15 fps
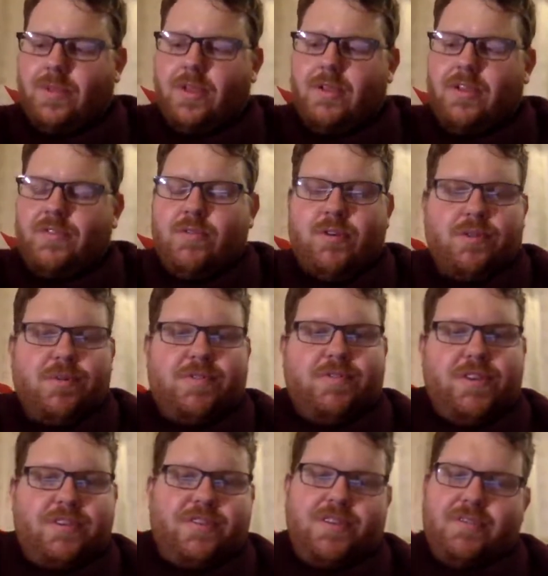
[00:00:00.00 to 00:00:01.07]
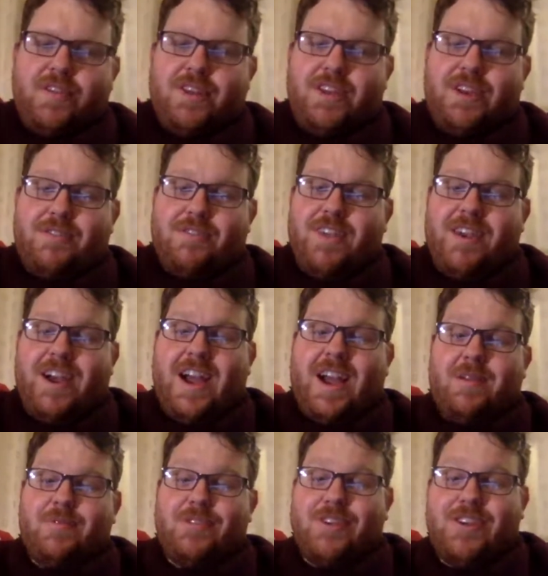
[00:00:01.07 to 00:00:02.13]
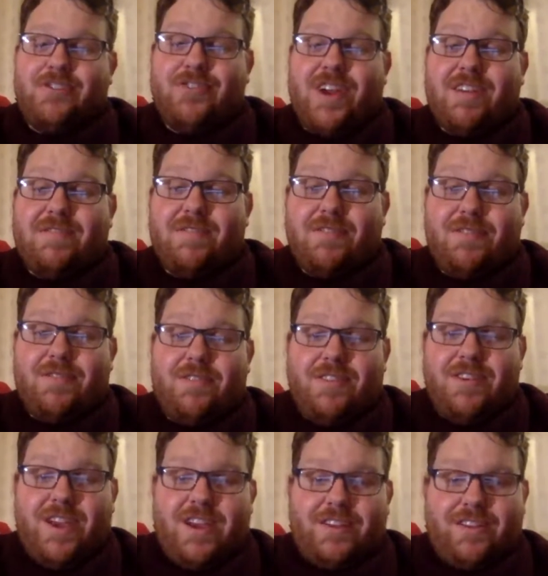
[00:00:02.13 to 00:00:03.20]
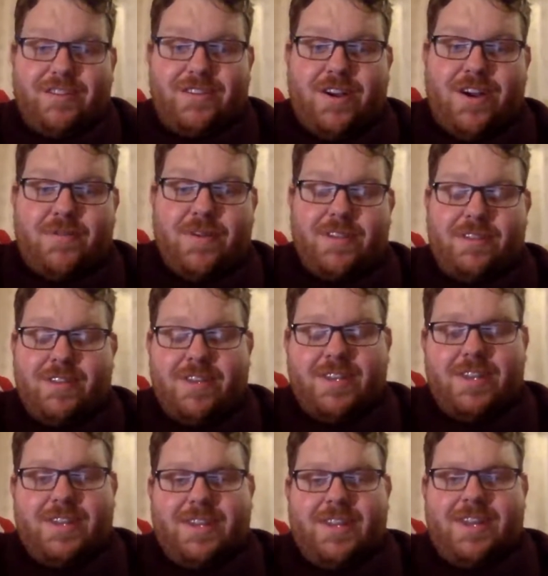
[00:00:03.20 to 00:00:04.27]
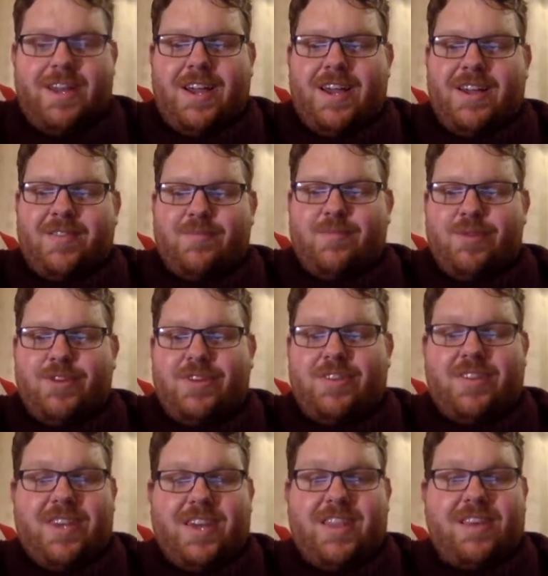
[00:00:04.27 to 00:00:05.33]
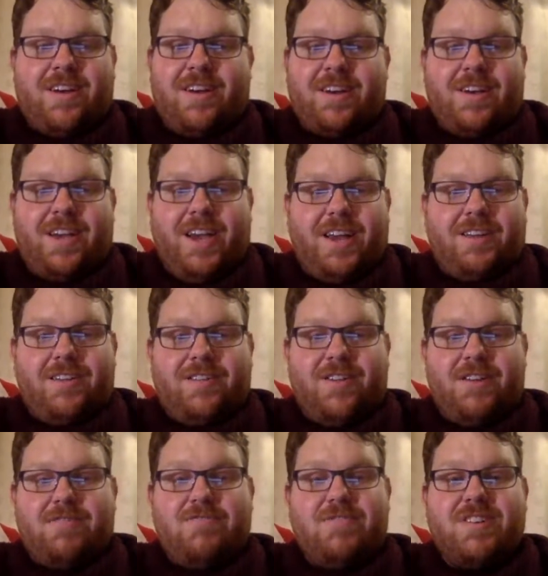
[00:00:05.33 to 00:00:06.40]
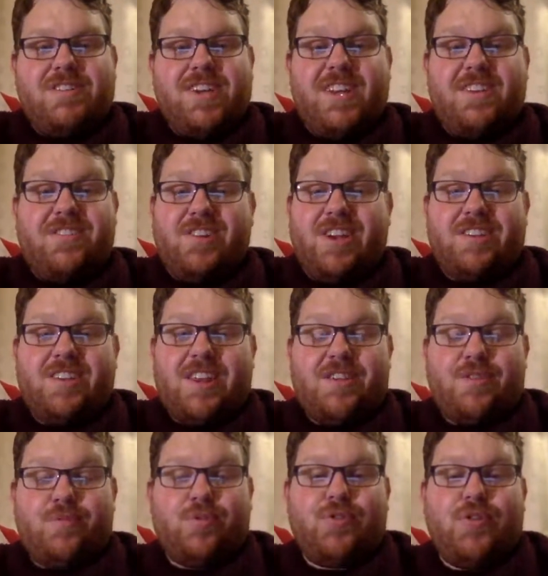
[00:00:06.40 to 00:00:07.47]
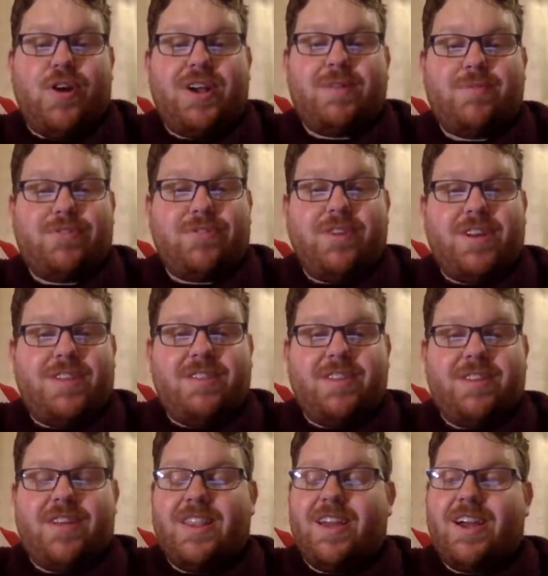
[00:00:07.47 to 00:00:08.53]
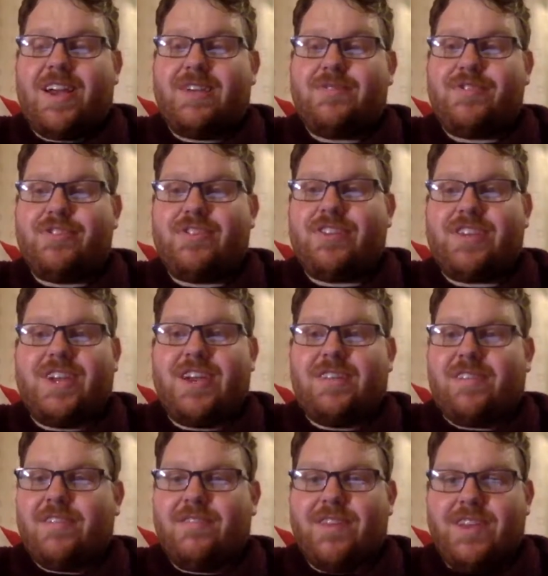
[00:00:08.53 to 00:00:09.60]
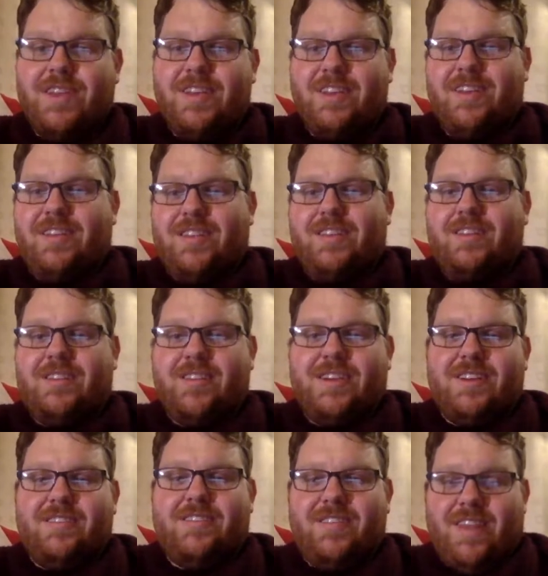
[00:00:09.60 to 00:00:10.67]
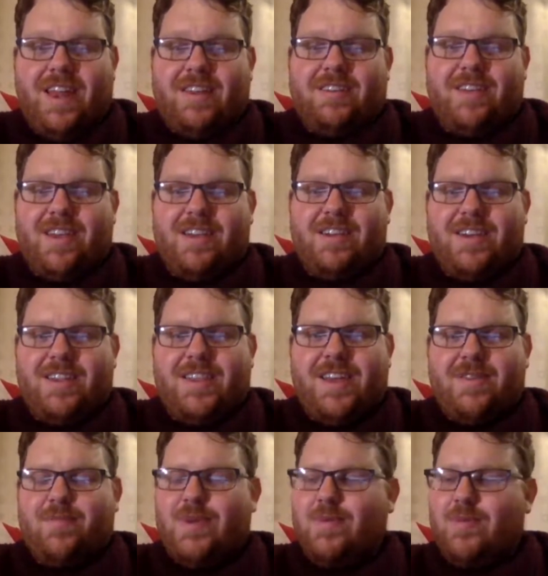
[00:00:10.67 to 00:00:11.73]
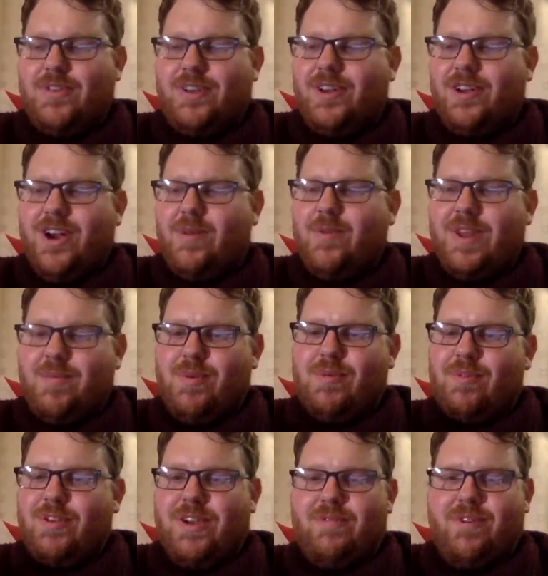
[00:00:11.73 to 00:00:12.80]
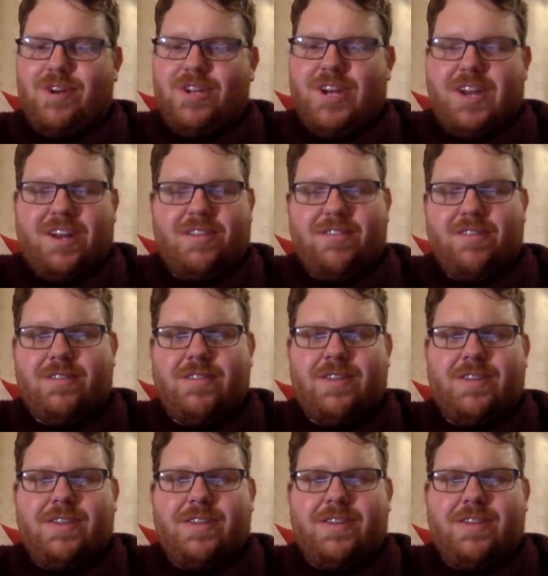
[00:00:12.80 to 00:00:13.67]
If you watch my first few videos, they are absolutely dreadful to start with. But you see that I had no real interest in subscribers or anything like that. It was just a case of this is it and that's it. And then people started commenting, people started watching, and I thought,